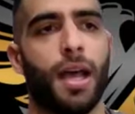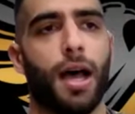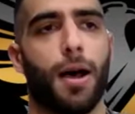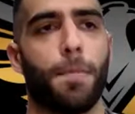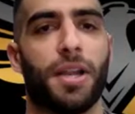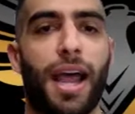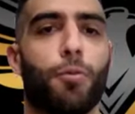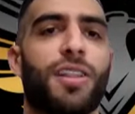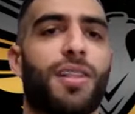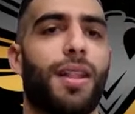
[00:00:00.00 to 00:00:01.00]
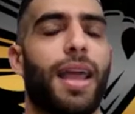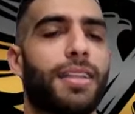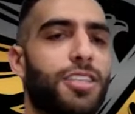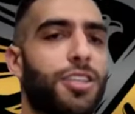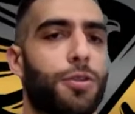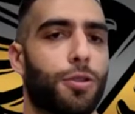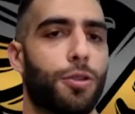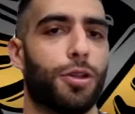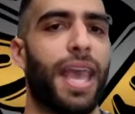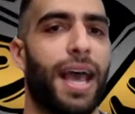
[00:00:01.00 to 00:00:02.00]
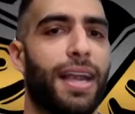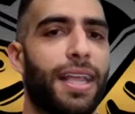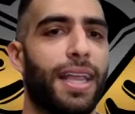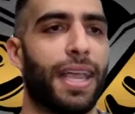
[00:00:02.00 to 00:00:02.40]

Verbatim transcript: Um, but I would like to look at it